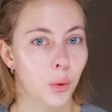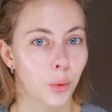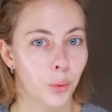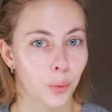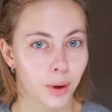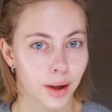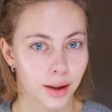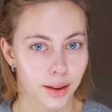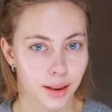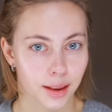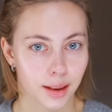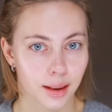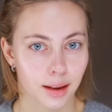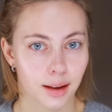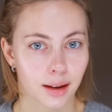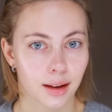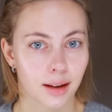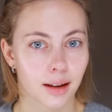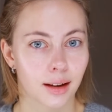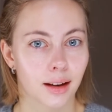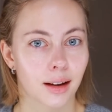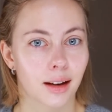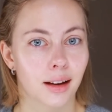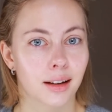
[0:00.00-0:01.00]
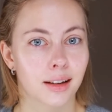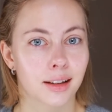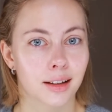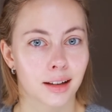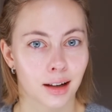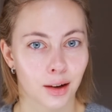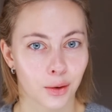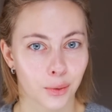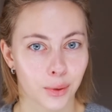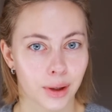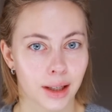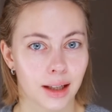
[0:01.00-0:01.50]
with a
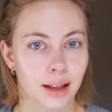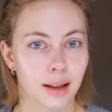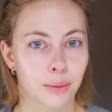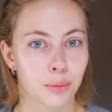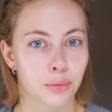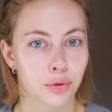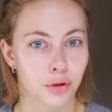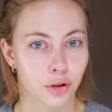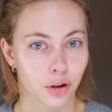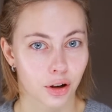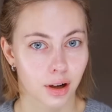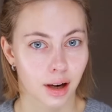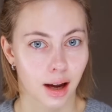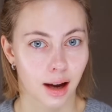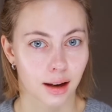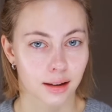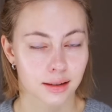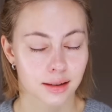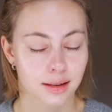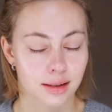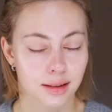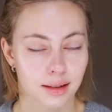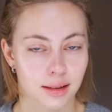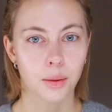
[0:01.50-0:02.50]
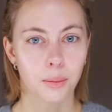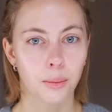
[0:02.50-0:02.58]
glowy product.